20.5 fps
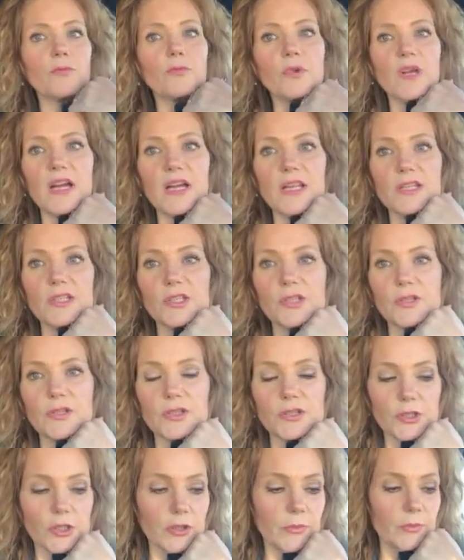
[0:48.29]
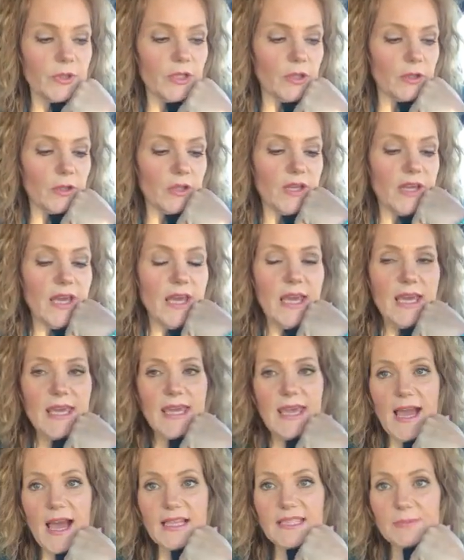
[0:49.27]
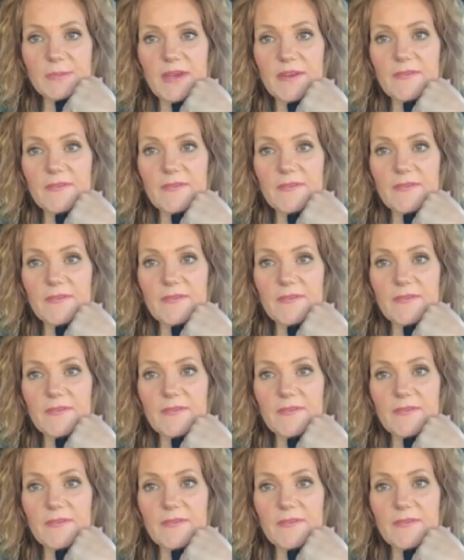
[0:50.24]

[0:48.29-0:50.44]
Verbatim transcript: run to the terminal, he asked